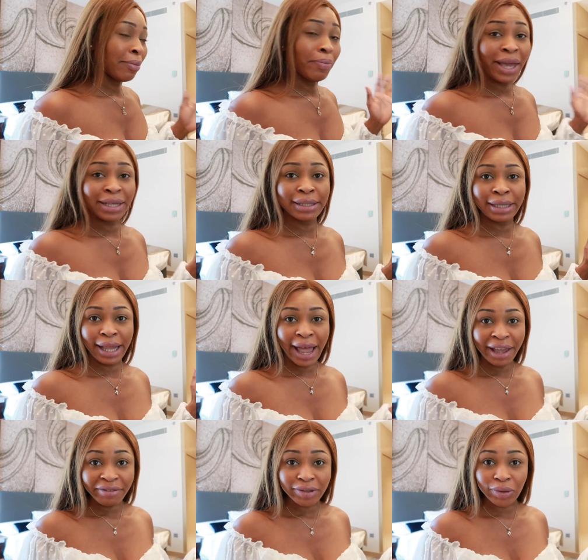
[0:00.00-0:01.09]
best
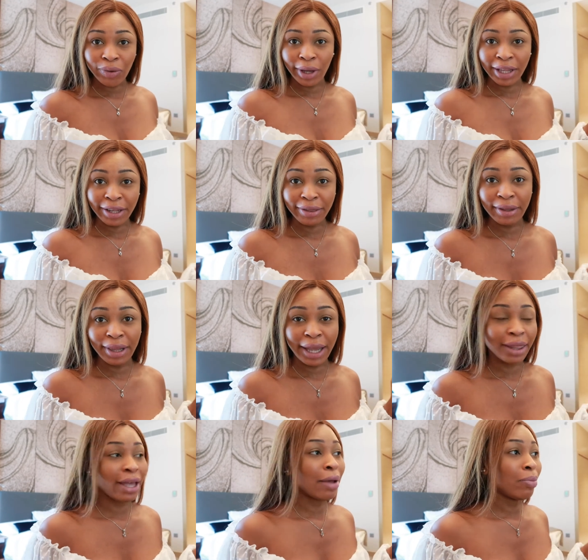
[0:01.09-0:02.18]
lives or anything
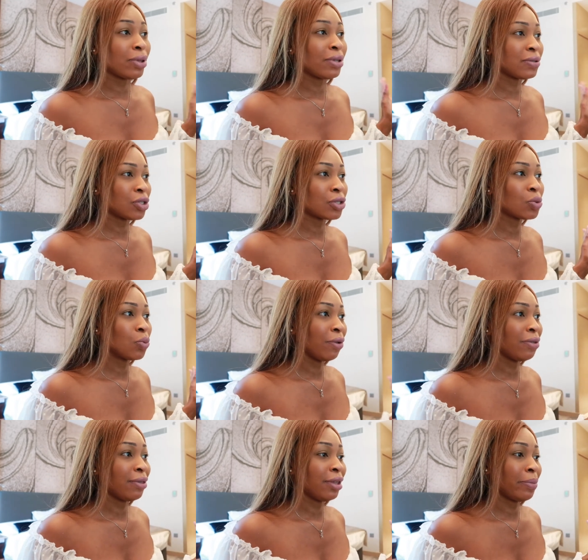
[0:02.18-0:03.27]
like that but there's just
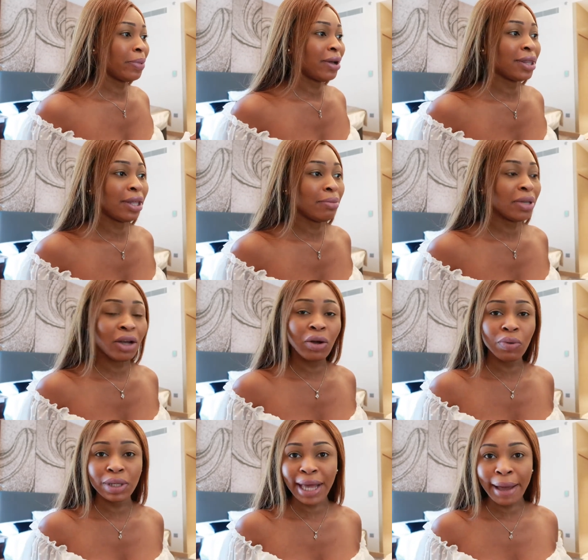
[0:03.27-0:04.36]
one thing about them they're
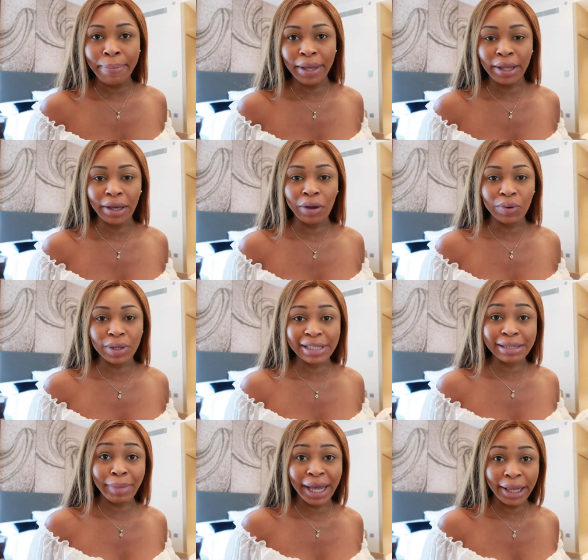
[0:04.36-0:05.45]
always happy they're always
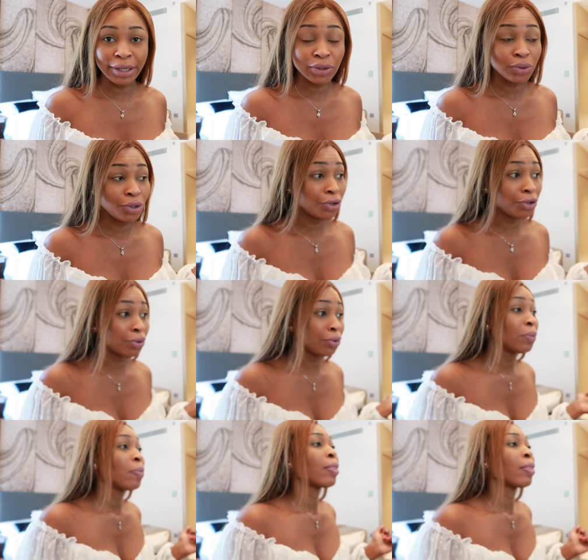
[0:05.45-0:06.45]
smiling to you